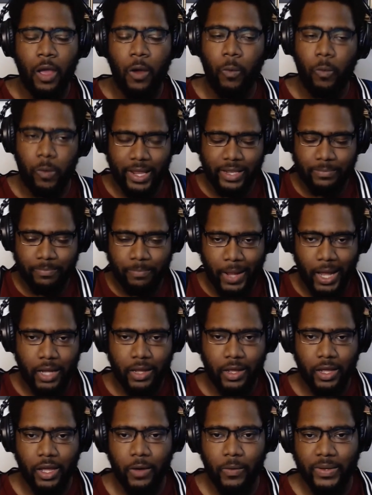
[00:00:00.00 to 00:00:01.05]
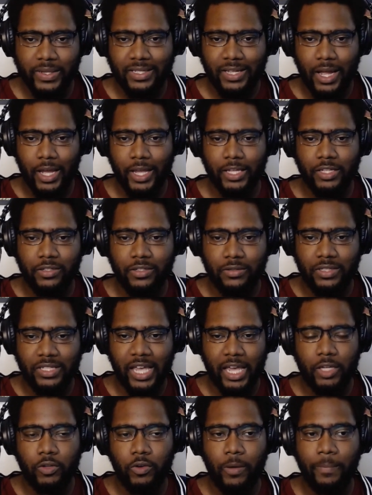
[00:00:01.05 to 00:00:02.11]
when Bakugo is talking to
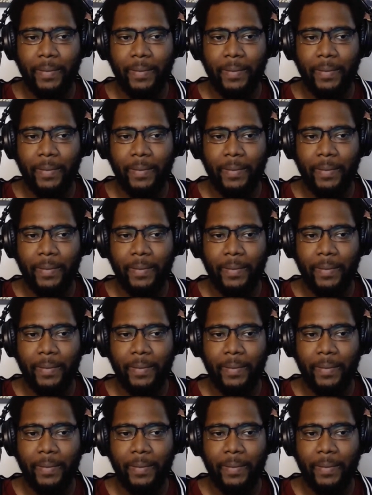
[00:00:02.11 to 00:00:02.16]
Deku